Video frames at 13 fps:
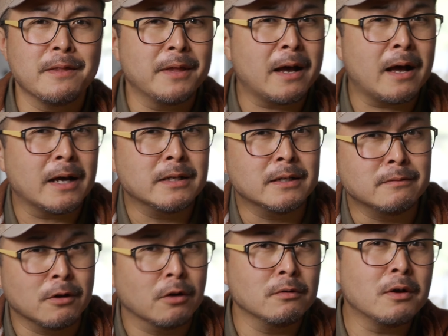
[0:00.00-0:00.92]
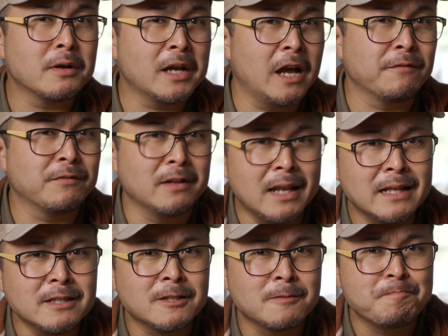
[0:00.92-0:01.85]
that I no longer have the
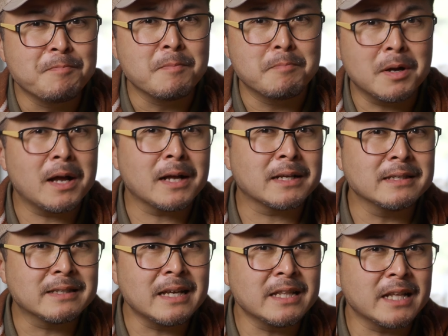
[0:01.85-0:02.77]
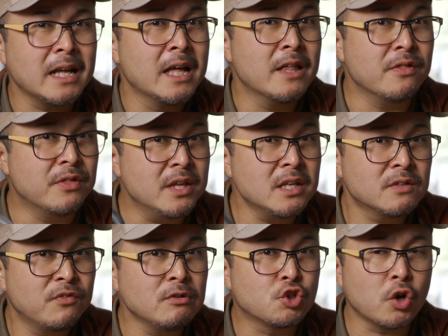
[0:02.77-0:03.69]
lens but I can say that
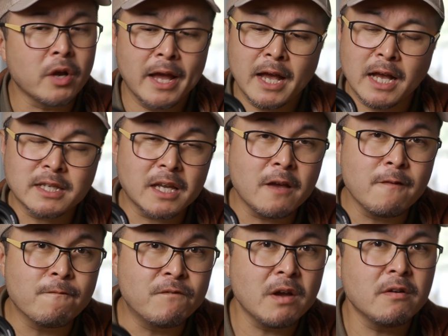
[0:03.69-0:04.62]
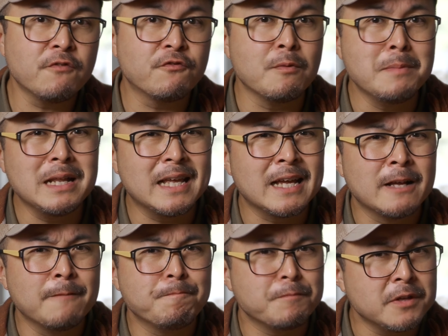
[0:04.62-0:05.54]
this Viltrox has a very familiar
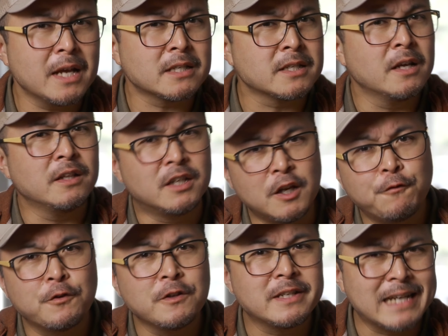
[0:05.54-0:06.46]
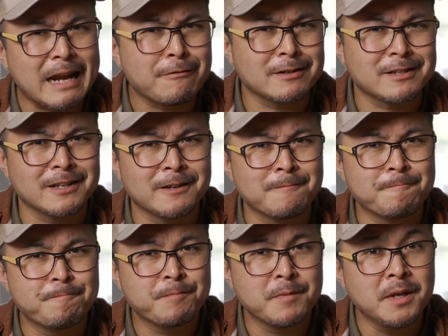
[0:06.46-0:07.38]
yet different character.
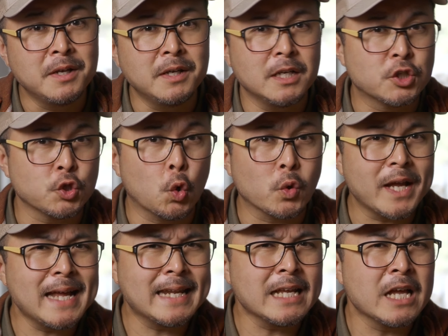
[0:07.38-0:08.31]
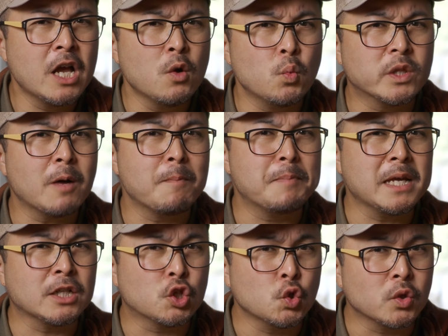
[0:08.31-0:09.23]
It's organic without
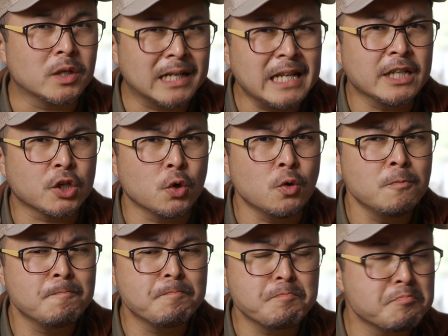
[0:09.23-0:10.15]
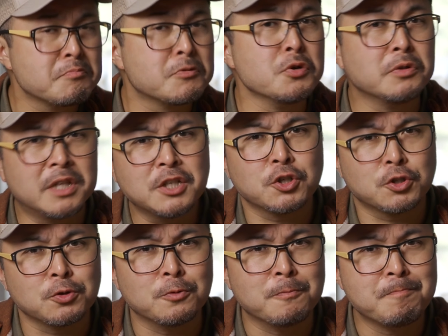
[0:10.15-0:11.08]
being too clinical, too
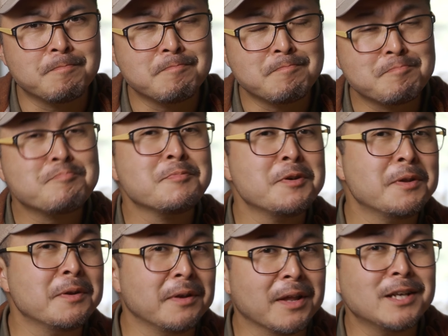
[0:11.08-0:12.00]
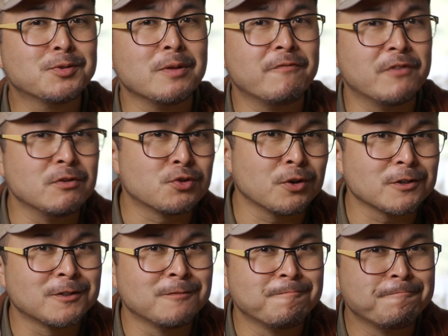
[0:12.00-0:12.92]
digital. Nice one,
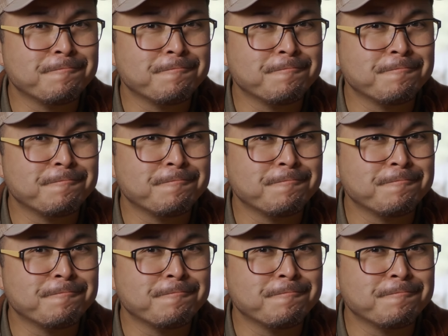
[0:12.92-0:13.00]
Viltrox.